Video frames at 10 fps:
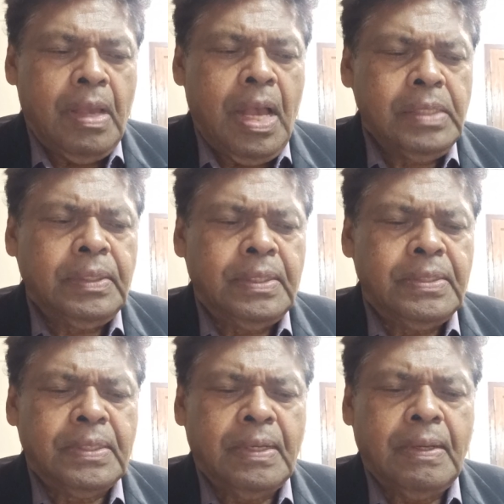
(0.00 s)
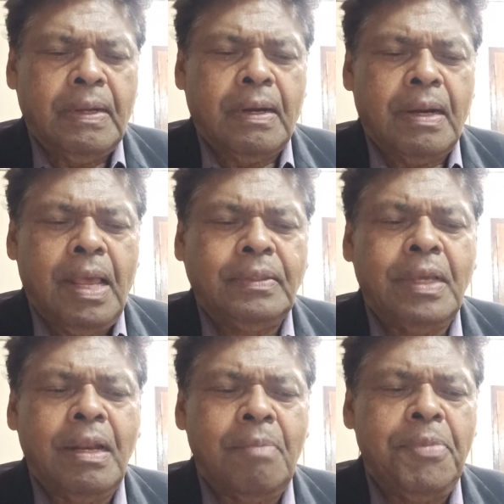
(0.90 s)
As such,
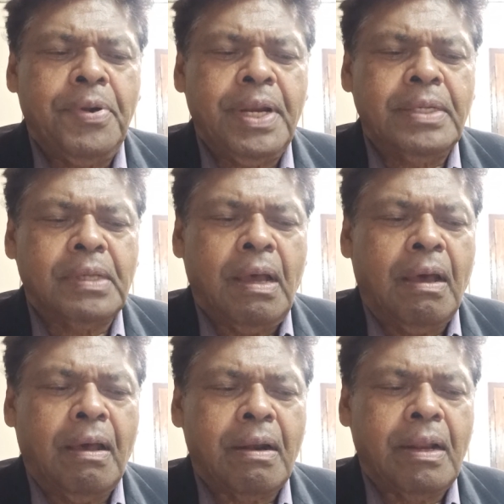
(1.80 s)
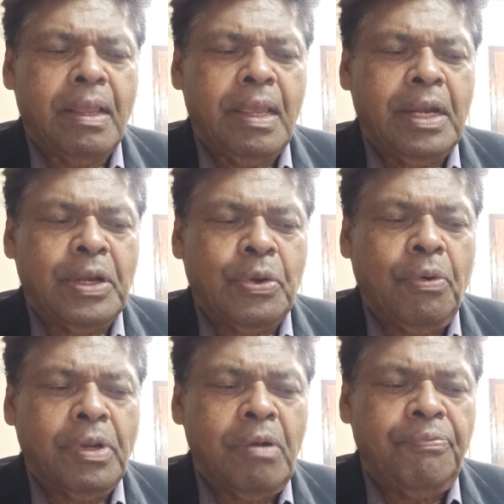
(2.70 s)
classical computers are a
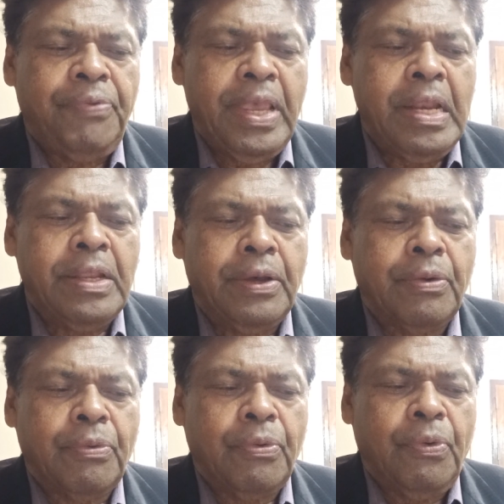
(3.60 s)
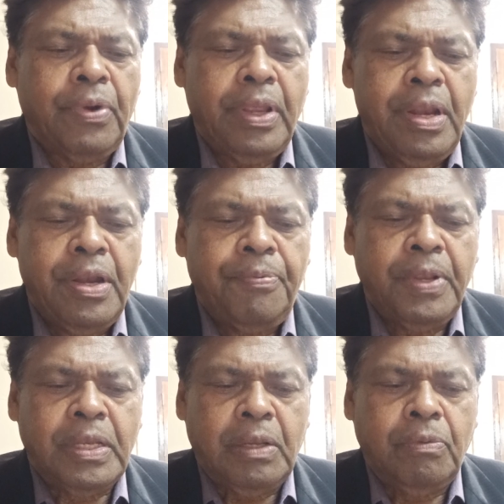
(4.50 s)
total failure or
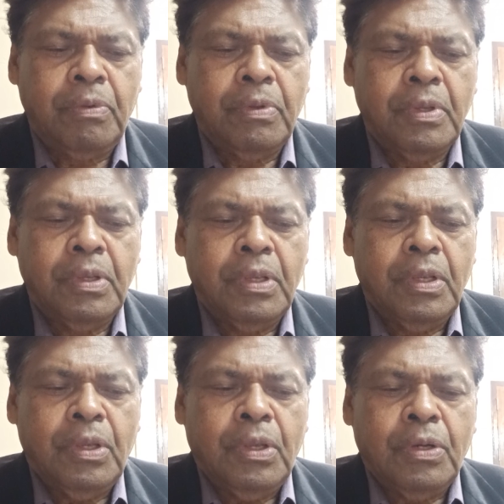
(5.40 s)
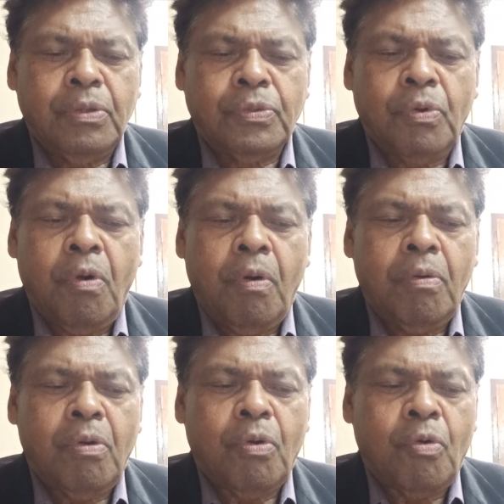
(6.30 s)
ineffective to
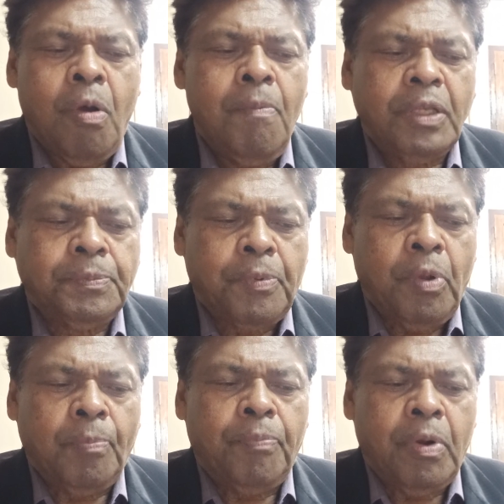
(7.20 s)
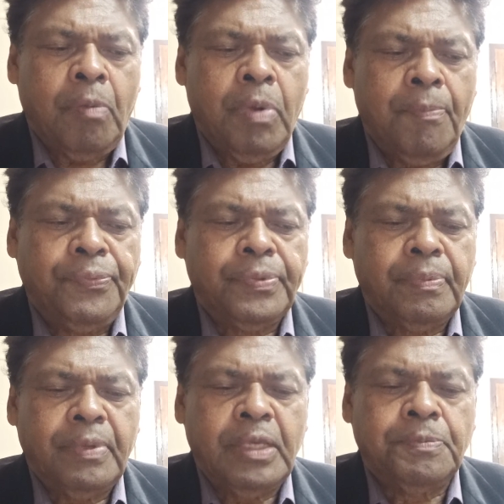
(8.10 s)
solve complex problems,
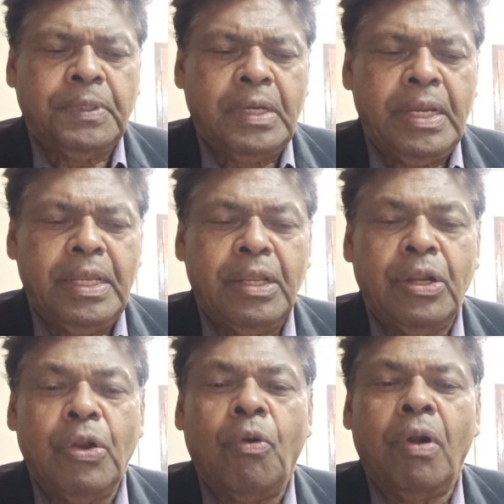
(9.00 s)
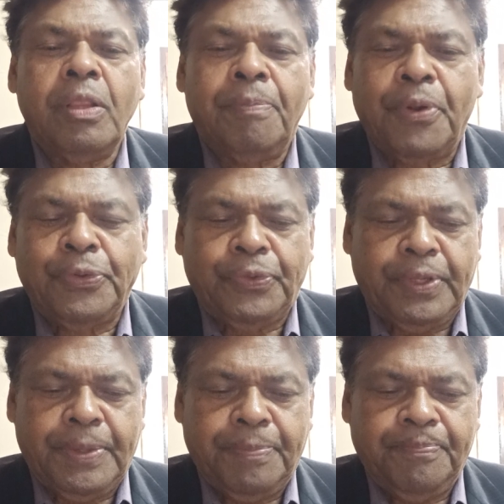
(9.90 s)
especially knowledge processing.